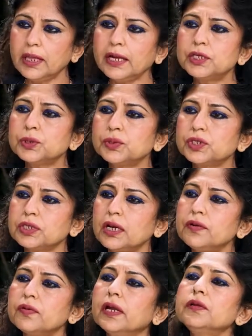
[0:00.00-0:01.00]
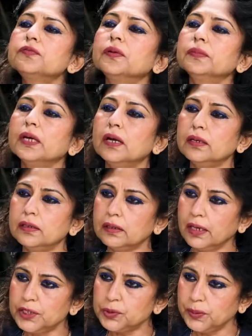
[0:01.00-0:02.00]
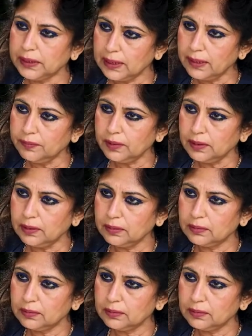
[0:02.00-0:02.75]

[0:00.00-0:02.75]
that should start right from the undergraduate level.